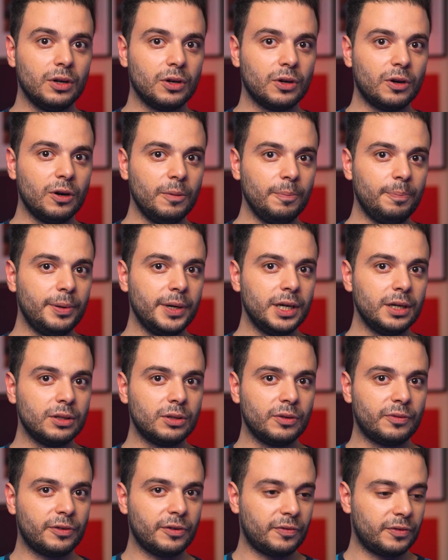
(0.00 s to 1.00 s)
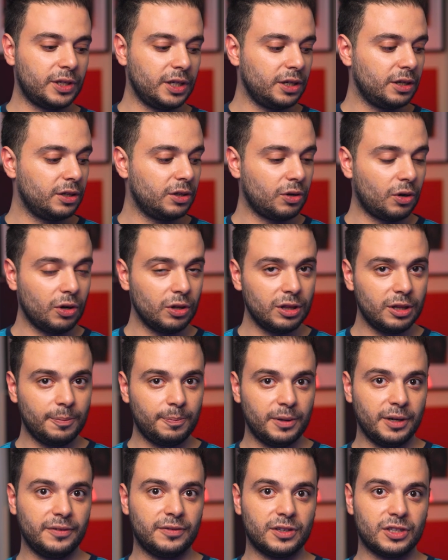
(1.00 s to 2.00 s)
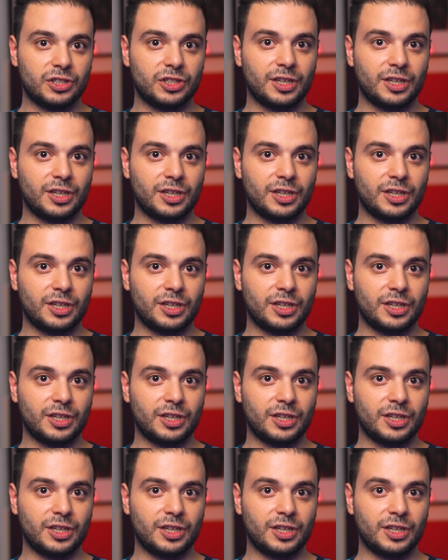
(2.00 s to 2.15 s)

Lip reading: compared to 15 on the previous